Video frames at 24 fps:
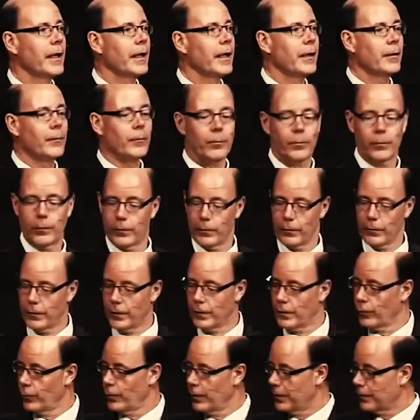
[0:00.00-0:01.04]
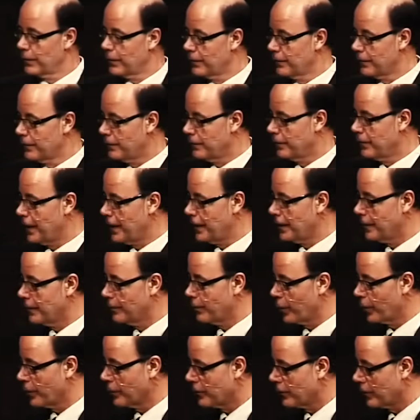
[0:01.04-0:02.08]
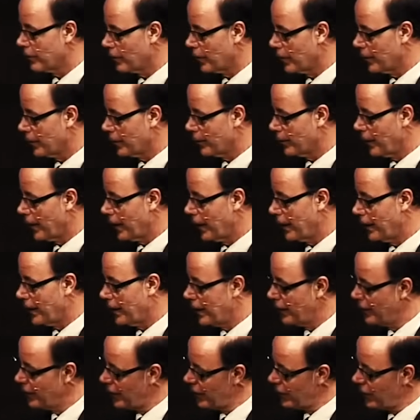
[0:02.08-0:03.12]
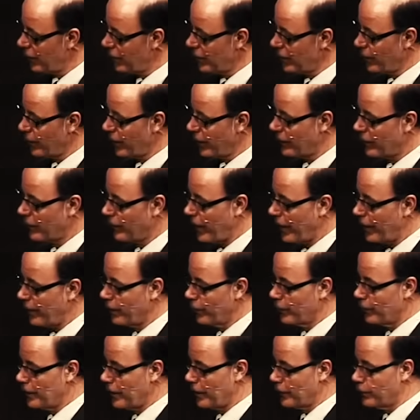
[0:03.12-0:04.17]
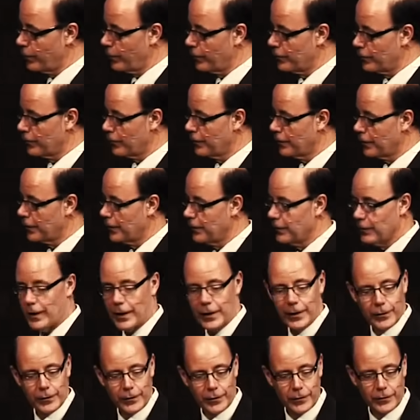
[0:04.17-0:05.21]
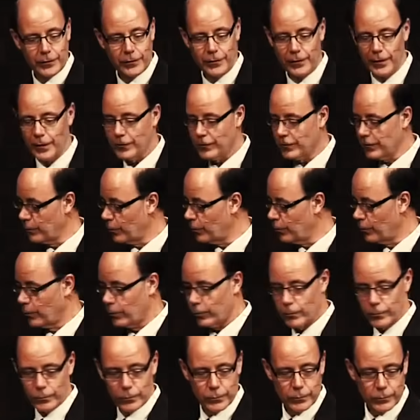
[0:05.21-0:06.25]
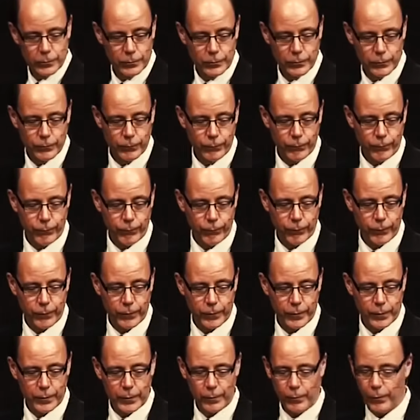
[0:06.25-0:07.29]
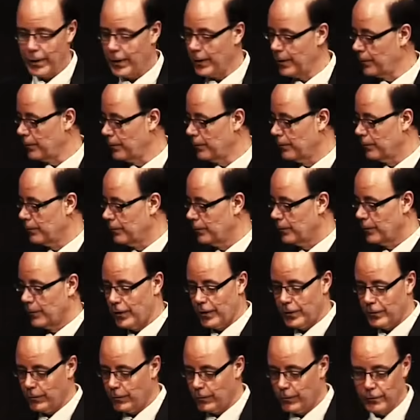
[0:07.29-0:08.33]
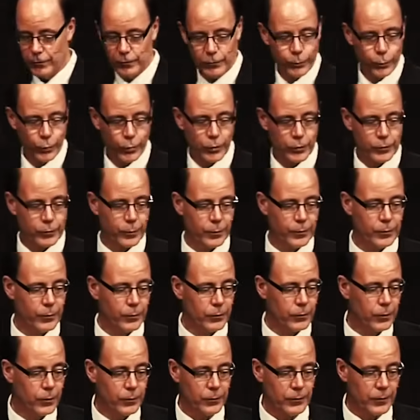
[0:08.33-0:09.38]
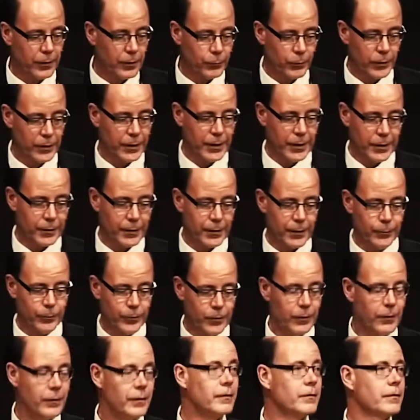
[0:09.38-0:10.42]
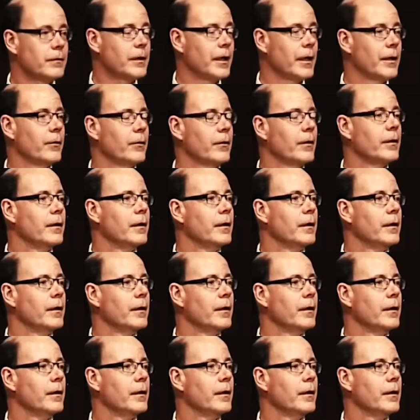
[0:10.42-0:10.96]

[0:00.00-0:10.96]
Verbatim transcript: and there went this naked person running by, and they'd already read the Bible. You're not supposed to look at nakedness. And they said, Well, wow, they do the sports with no clothes on. We can't come to this now.